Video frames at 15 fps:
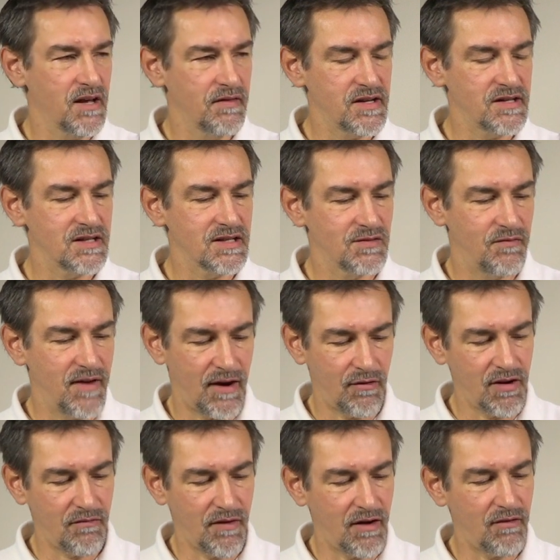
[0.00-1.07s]
This is
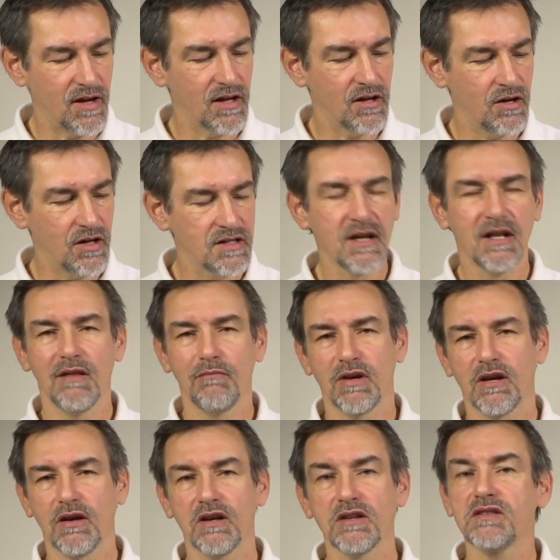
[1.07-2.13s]
very, very good,
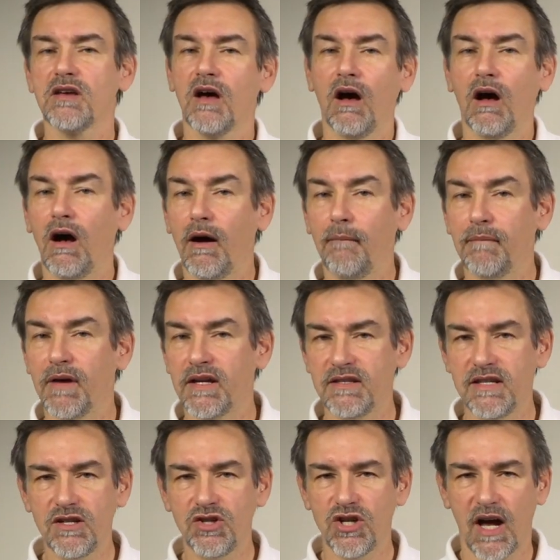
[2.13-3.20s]
because
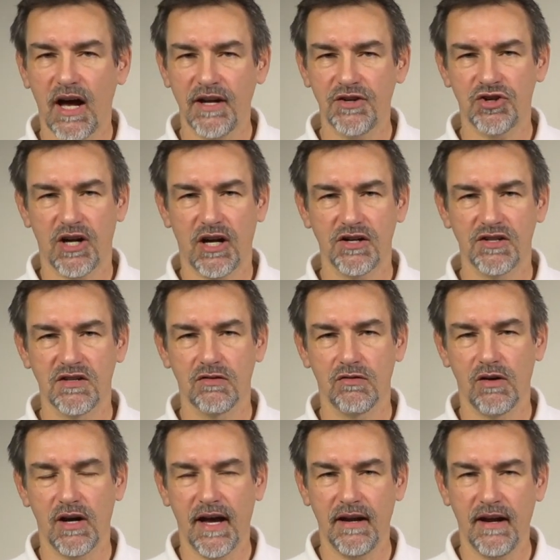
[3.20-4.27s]
DJI charges
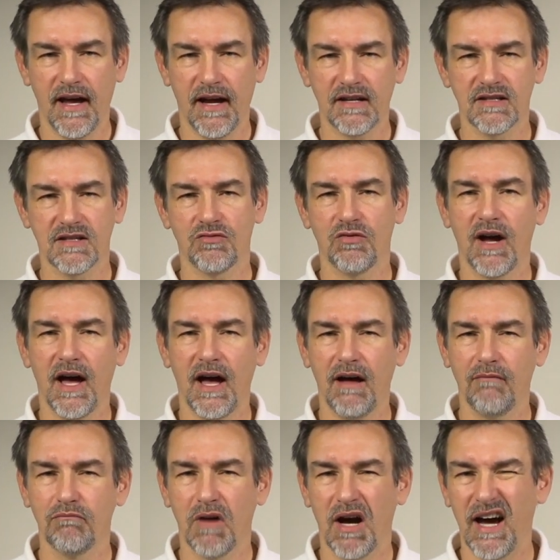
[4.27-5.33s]
you an
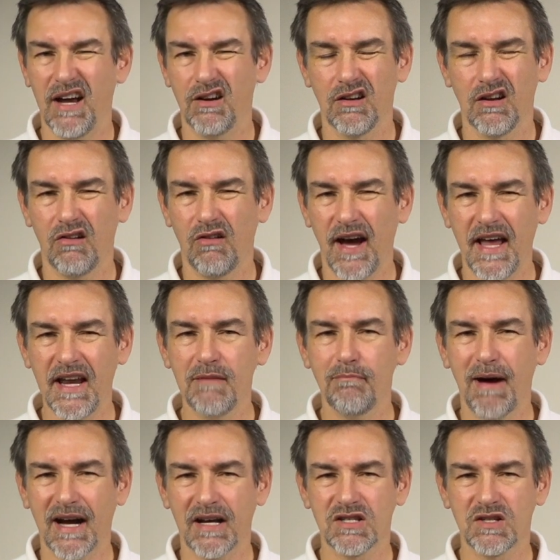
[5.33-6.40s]
extra, I don't know, 80
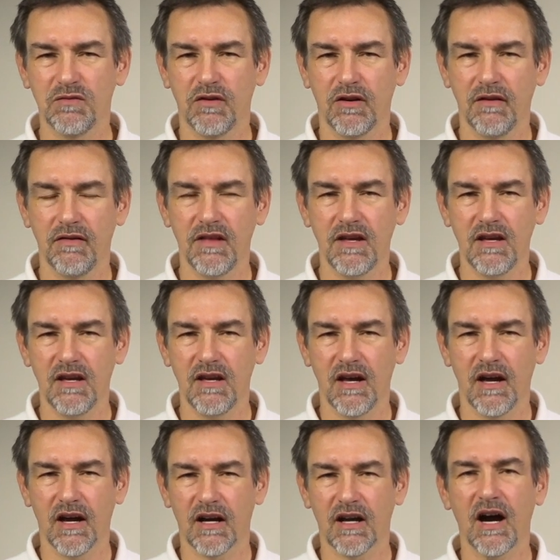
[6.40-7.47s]
bucks for
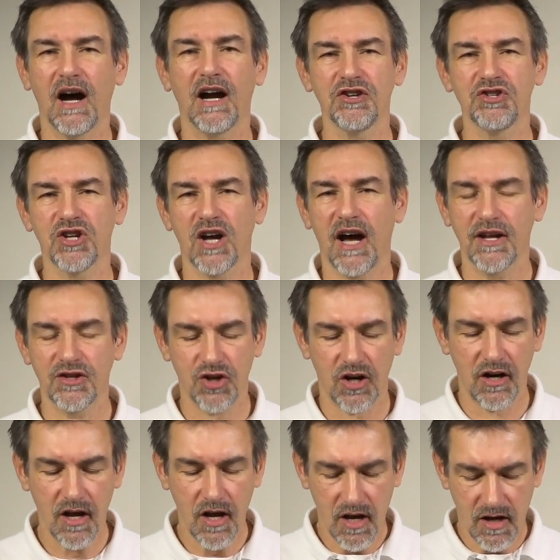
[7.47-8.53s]
the car
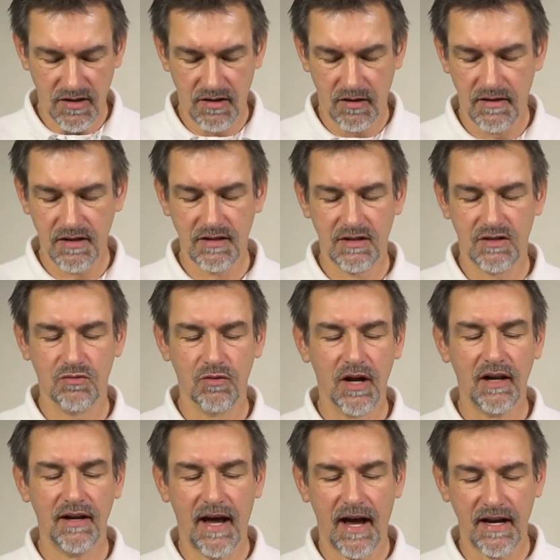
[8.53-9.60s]
charger. So this is
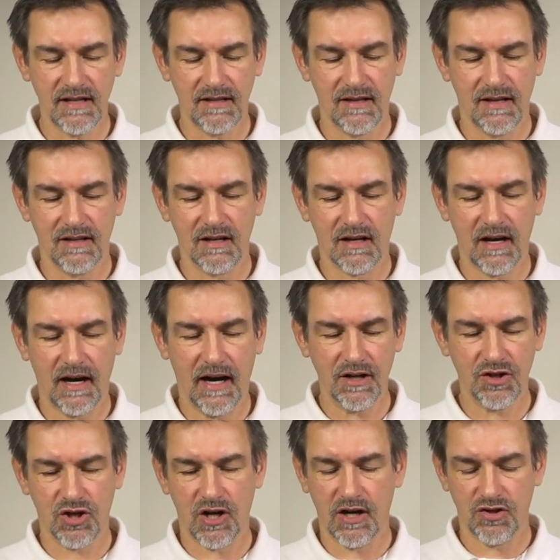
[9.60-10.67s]
real nice that the car
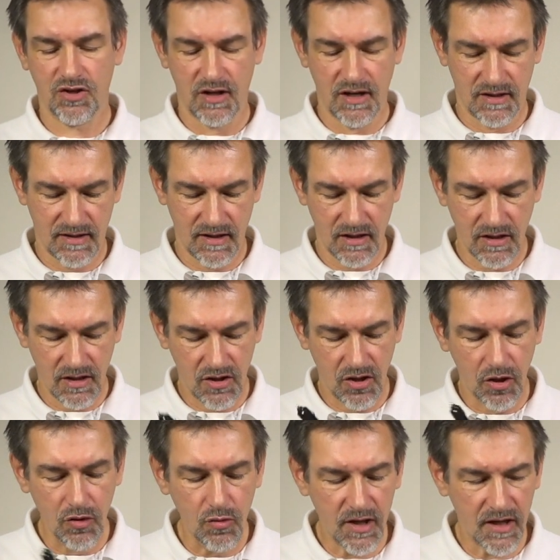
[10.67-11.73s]
charger is
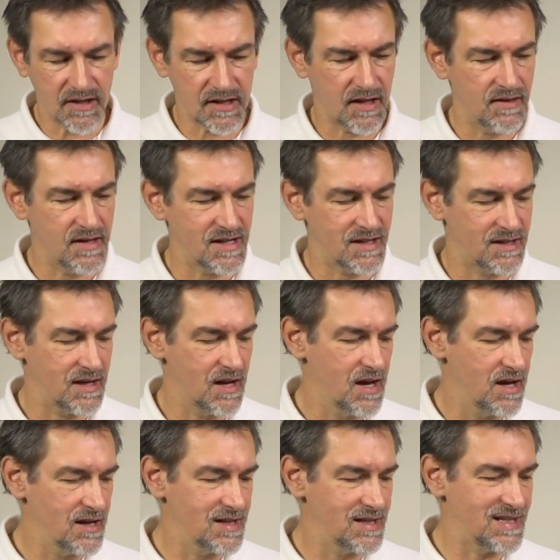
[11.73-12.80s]
included in this
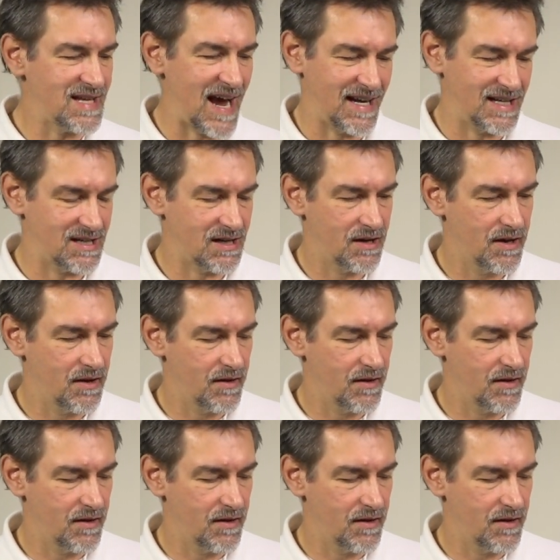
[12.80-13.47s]
set.